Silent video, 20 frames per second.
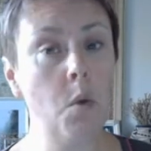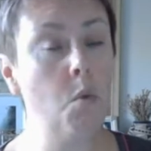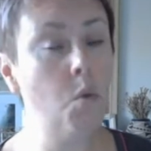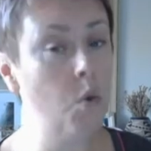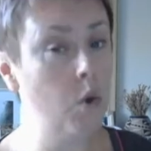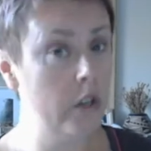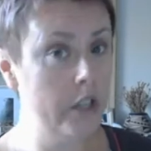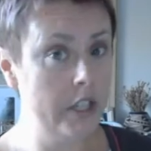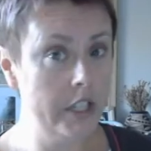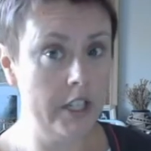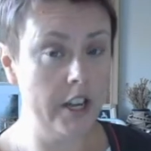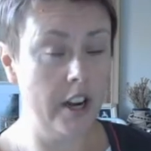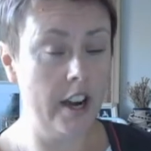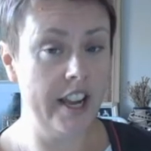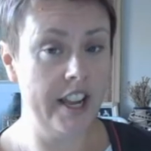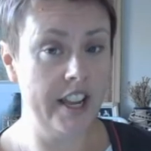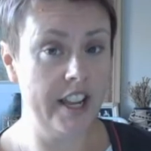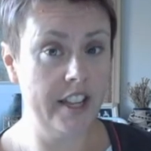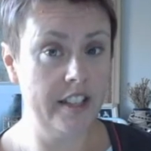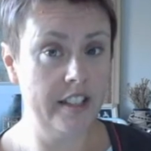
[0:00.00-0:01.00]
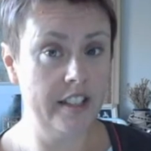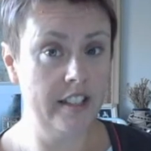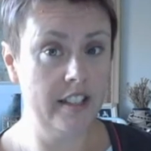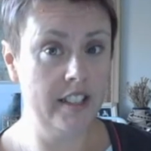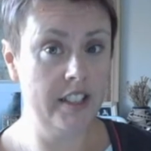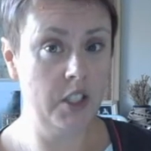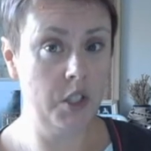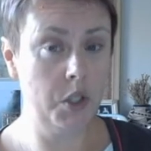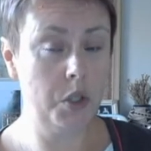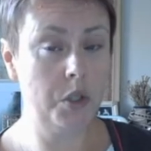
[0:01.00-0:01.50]
of
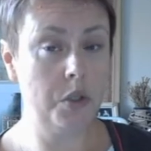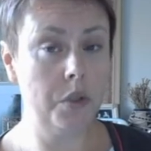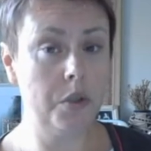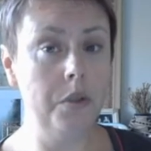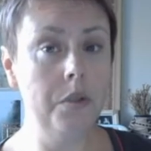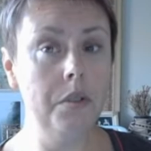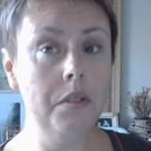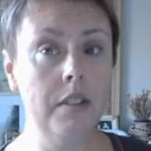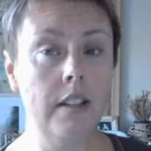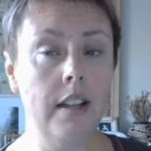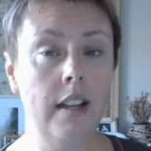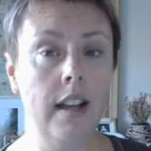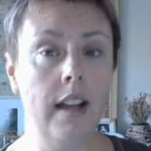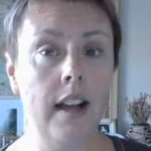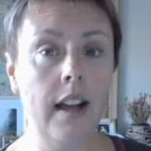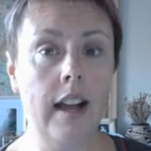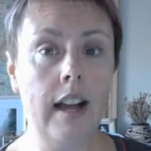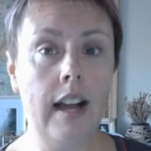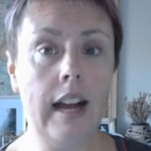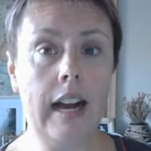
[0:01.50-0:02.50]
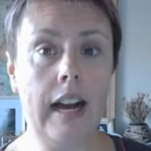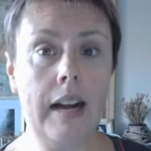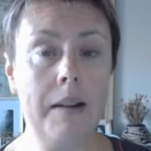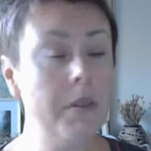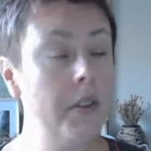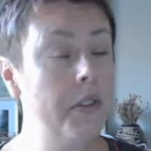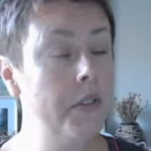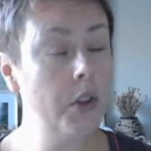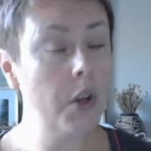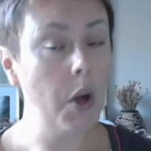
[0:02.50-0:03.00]

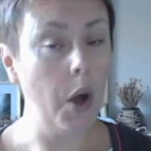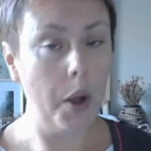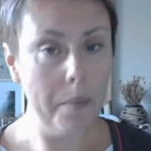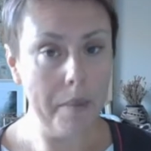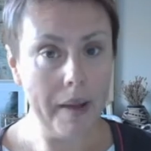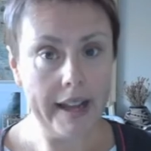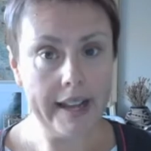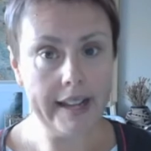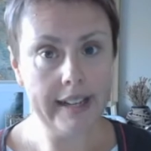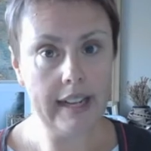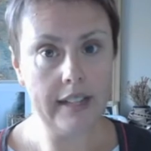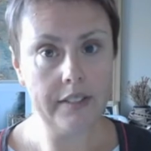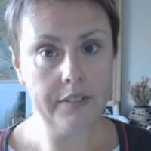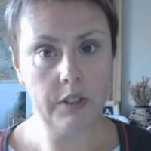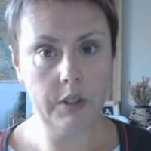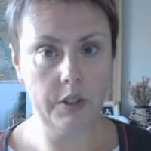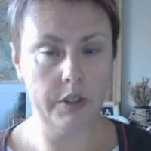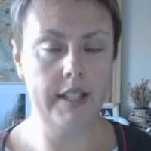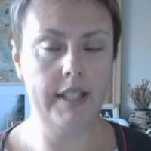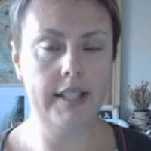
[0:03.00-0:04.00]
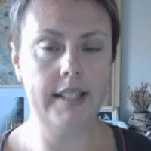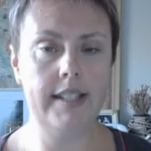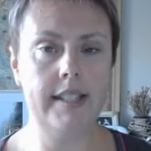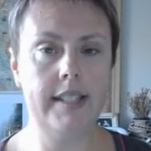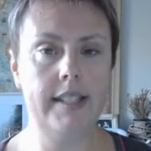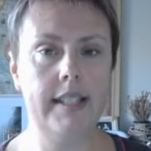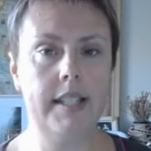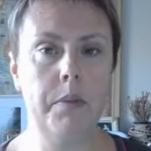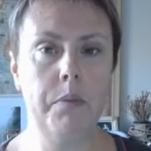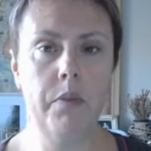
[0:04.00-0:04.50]
165 stitches on a
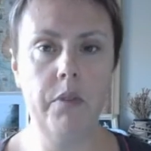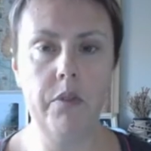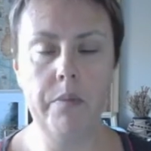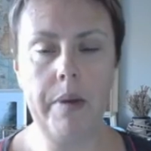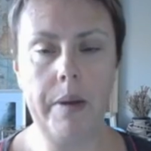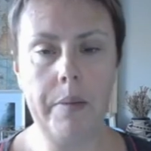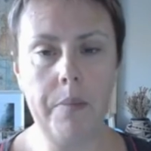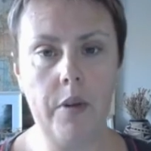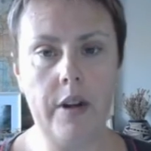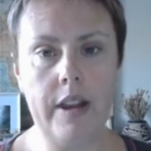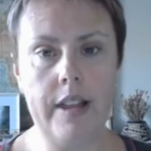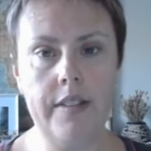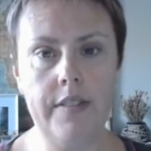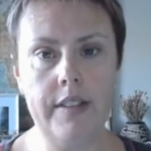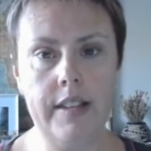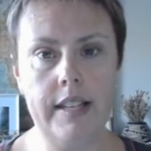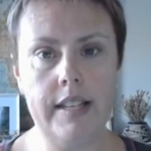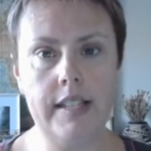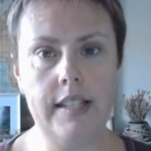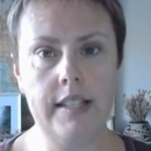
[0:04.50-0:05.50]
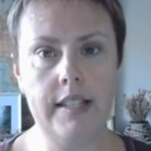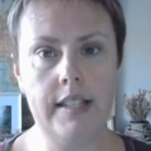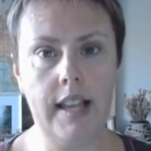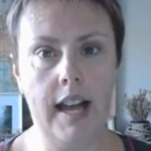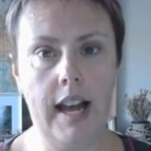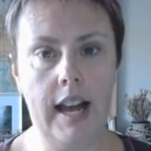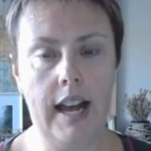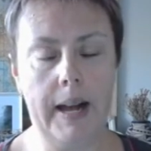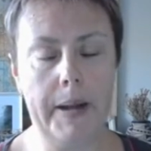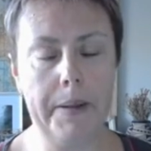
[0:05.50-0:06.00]
project that you'll see in a
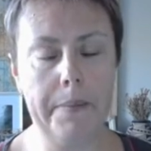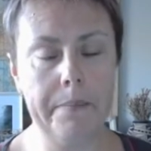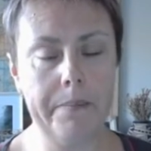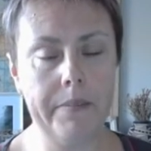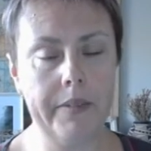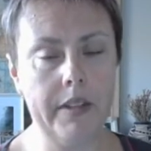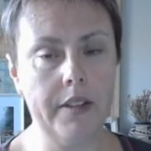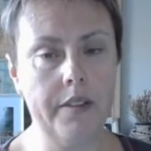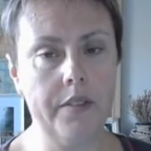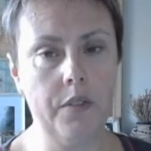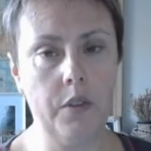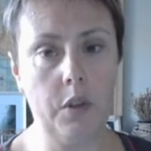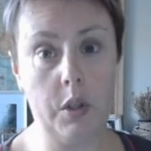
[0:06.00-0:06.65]
couple of weeks